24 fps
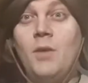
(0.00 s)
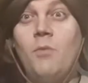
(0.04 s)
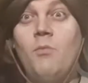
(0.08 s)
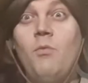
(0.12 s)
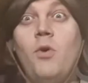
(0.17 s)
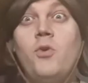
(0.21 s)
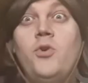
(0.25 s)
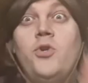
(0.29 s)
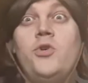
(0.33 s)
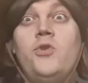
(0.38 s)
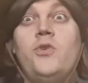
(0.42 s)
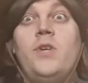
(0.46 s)

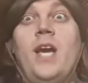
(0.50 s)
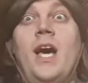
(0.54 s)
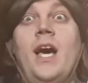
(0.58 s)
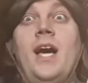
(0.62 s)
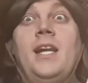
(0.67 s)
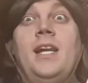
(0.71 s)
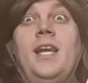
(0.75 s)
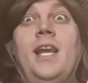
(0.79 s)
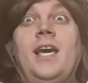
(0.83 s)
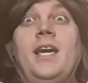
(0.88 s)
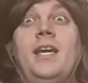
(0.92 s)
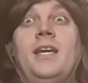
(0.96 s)
Won't you
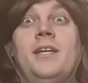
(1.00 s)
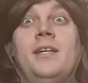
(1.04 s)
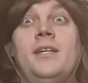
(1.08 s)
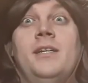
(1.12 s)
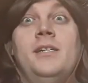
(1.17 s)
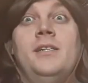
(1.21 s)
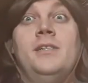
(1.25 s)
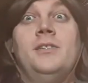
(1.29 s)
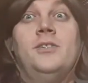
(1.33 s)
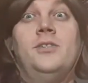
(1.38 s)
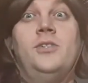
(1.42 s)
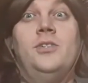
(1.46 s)
kindly
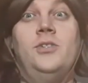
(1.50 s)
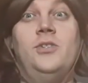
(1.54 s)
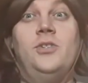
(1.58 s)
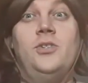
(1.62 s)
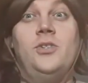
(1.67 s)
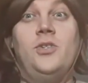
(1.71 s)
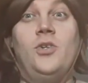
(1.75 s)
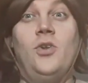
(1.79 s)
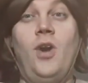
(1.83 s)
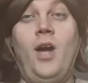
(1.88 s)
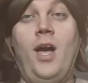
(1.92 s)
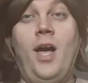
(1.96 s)

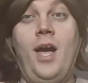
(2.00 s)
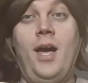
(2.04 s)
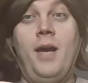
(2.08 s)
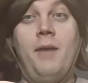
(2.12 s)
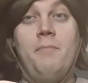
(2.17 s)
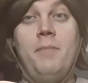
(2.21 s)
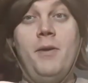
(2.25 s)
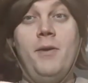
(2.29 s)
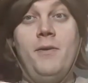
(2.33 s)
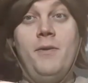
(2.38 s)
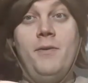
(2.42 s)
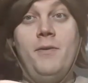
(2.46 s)
subscribe,
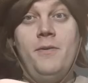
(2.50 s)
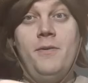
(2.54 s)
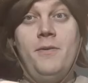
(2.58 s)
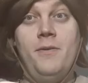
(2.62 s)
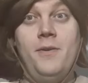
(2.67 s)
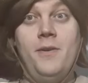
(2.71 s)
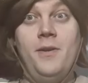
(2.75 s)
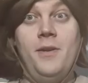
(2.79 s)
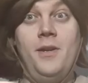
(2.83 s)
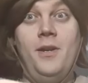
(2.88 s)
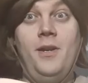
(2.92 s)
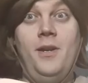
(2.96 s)

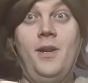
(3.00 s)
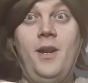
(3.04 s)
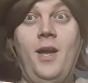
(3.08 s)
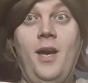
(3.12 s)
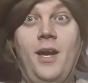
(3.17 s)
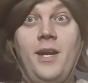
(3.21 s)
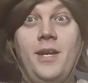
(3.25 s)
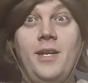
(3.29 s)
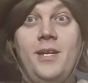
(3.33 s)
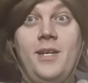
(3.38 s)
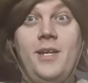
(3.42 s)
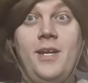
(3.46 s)

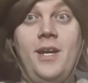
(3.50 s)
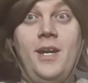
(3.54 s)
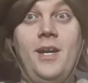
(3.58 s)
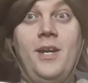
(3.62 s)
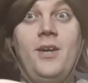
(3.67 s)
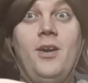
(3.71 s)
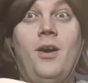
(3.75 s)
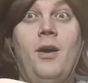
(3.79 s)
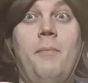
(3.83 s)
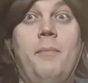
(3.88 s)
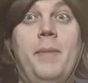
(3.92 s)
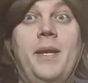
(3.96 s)
like, and
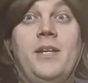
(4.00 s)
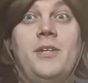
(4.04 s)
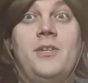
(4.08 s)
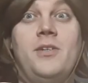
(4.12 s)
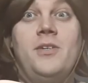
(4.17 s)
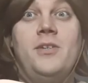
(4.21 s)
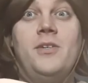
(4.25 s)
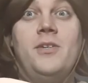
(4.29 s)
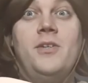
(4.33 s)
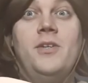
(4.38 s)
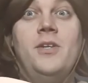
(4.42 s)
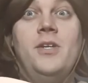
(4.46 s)

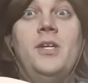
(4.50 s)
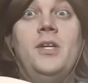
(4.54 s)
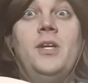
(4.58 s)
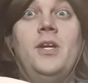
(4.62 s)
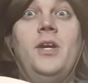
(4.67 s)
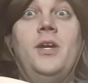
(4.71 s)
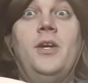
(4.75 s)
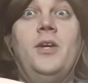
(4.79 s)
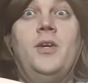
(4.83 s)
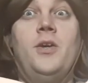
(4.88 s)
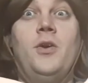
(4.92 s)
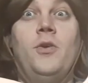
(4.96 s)
comment,
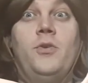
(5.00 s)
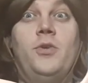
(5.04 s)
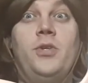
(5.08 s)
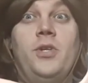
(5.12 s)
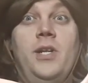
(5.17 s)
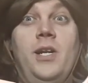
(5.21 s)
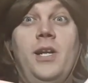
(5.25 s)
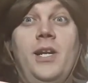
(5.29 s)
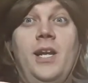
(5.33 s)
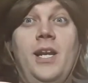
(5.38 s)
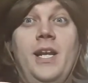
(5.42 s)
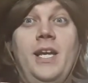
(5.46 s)
and go to
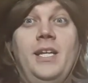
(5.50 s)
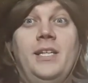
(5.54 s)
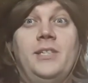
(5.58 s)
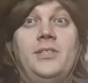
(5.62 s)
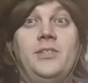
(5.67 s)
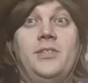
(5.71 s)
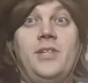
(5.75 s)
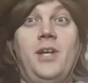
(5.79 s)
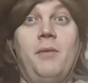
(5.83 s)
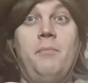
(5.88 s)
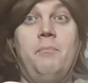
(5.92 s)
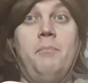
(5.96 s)
the links
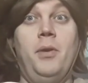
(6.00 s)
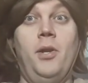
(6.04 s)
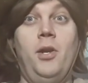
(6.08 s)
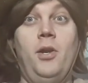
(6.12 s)
down